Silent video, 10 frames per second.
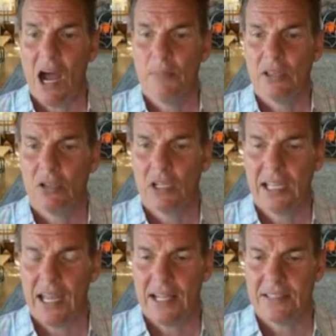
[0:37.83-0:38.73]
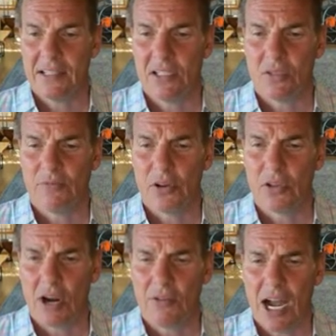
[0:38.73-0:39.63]
I've been looking at some
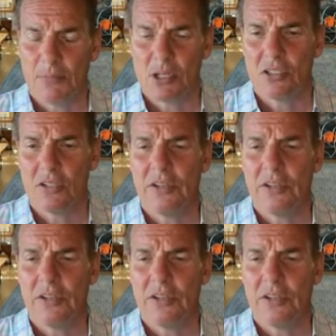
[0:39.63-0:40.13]
further out options.